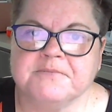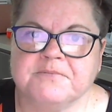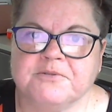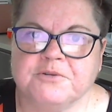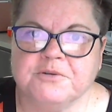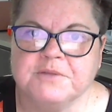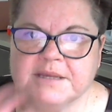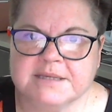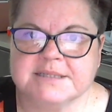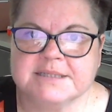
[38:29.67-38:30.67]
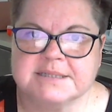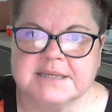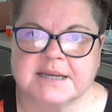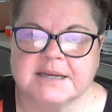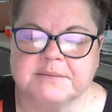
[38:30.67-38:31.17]
through this
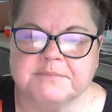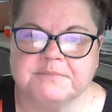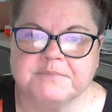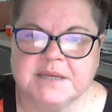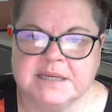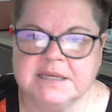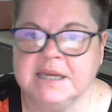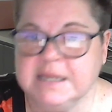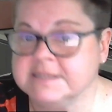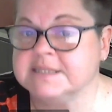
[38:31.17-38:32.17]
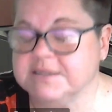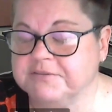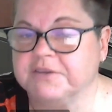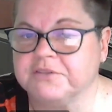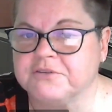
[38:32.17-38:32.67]
in
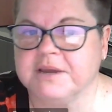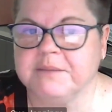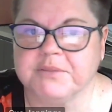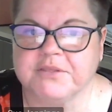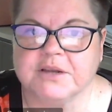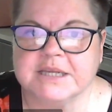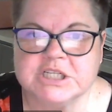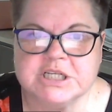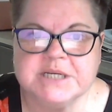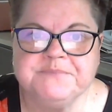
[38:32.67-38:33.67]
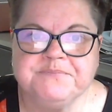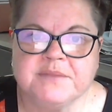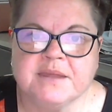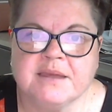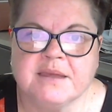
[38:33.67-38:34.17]
Certificate 3 in pathology.
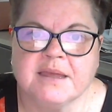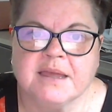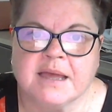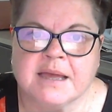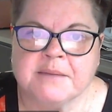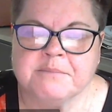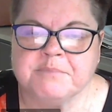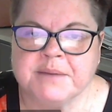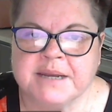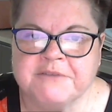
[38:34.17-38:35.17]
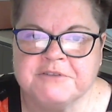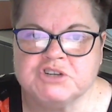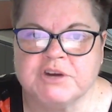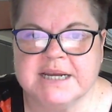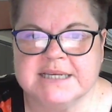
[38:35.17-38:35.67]
But every
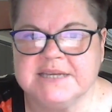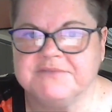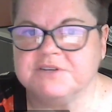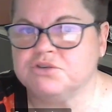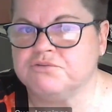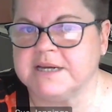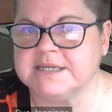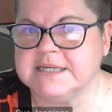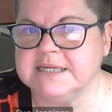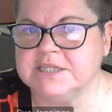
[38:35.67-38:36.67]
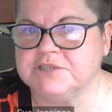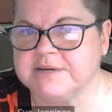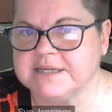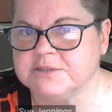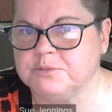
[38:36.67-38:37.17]
trainee is given direct and
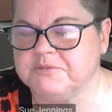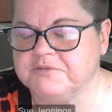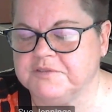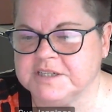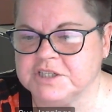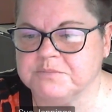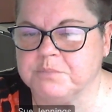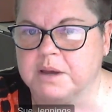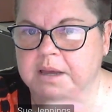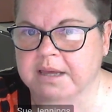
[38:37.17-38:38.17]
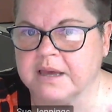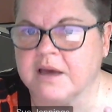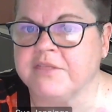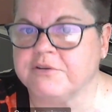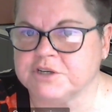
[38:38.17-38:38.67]
indirect supervision by
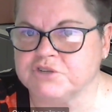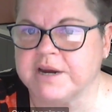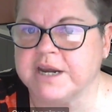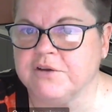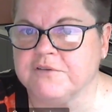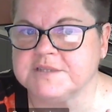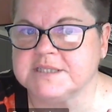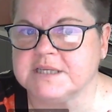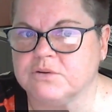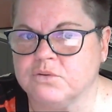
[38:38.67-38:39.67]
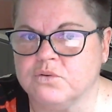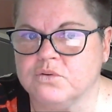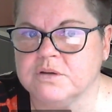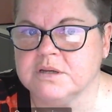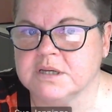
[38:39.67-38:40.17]
either a training officer or